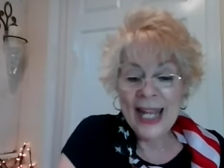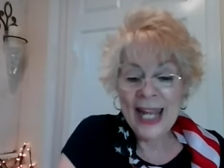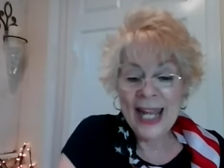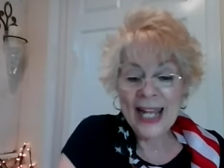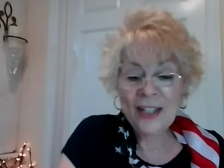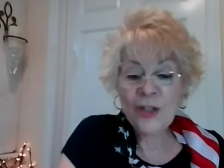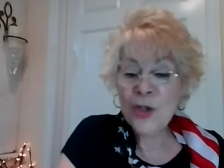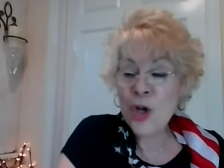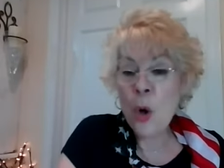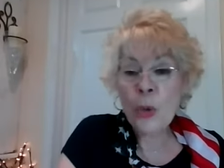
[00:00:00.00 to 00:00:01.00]
And
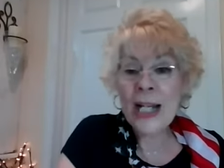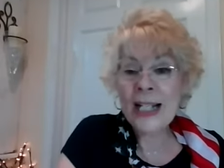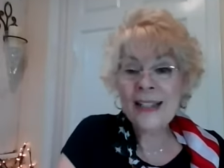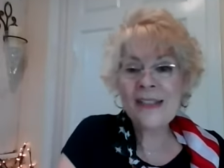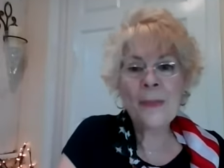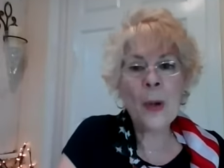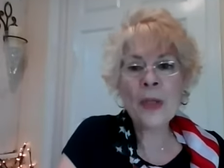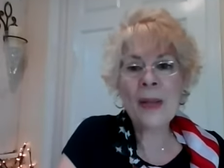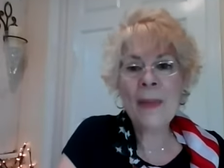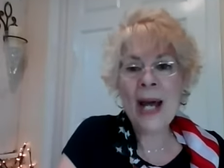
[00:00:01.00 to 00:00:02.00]
Jonah
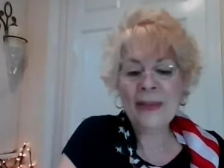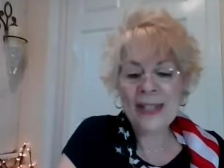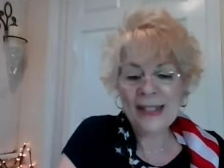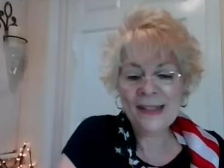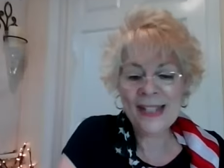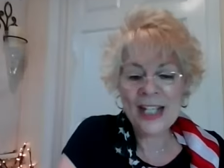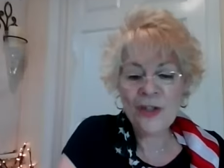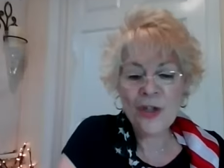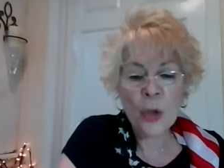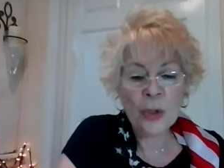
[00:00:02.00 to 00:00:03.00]
spoke about this
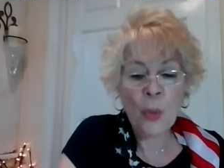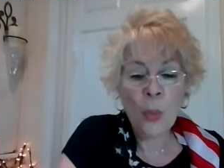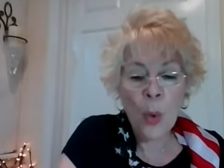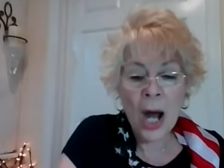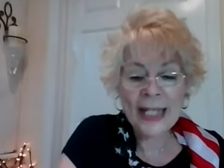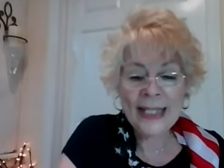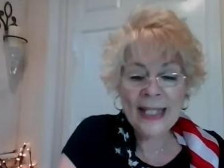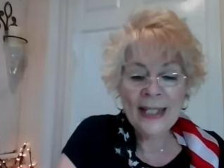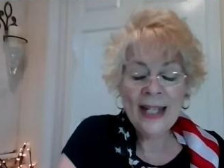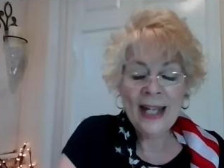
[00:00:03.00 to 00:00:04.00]
in Jonah
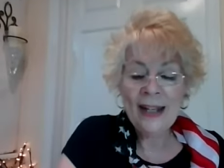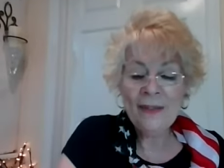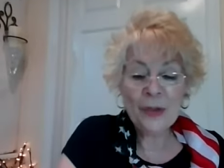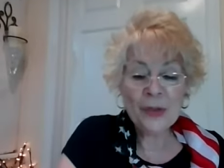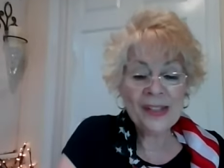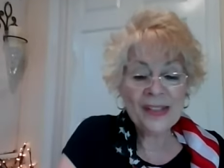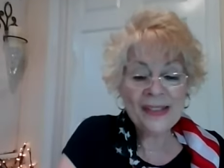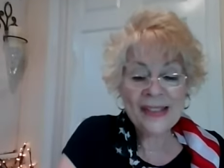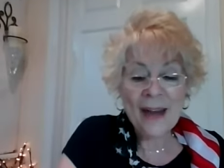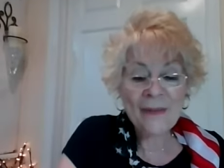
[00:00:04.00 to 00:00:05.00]
1,
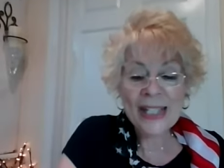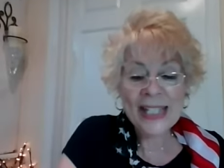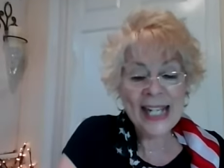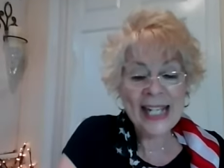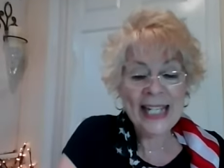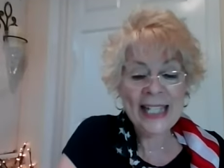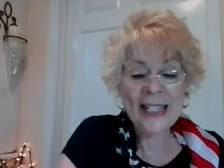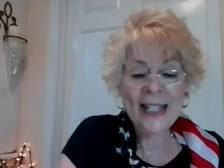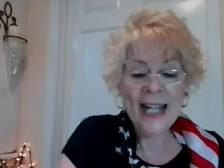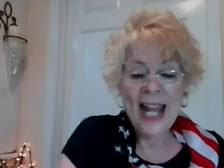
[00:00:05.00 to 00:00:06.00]
verses
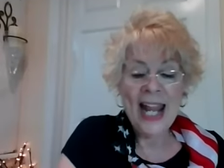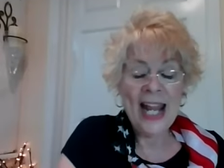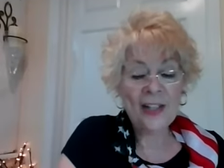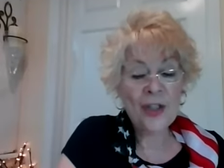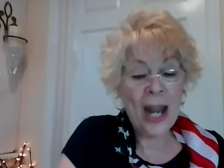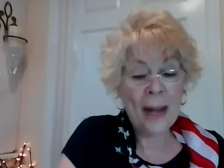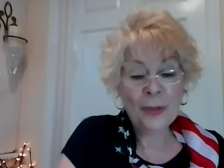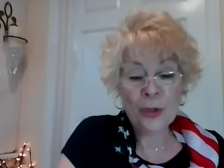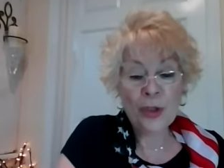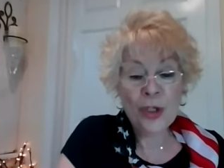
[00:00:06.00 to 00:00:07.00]
17, and
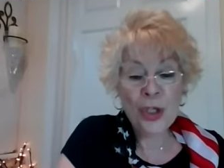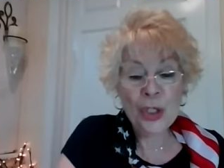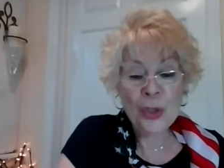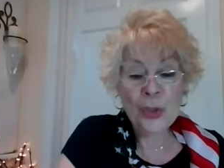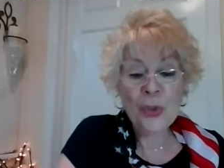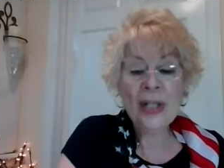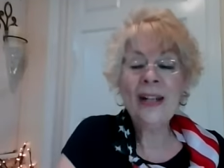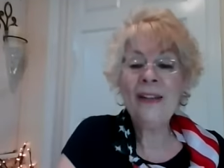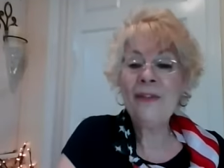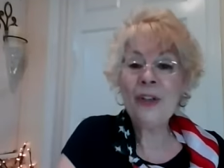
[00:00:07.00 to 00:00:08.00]
chapter
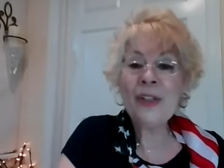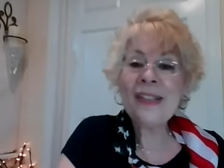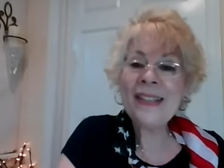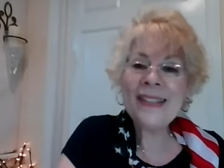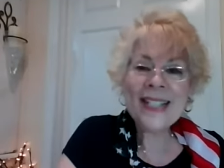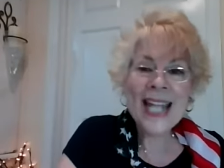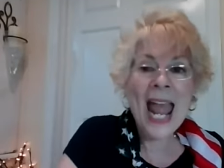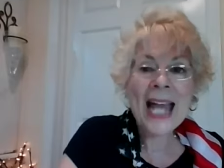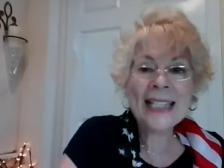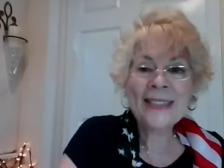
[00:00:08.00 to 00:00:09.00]
2, verses
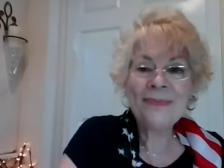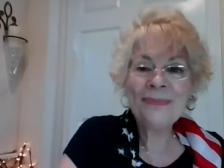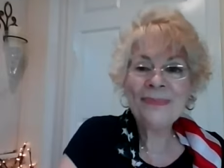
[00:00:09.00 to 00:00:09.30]
10.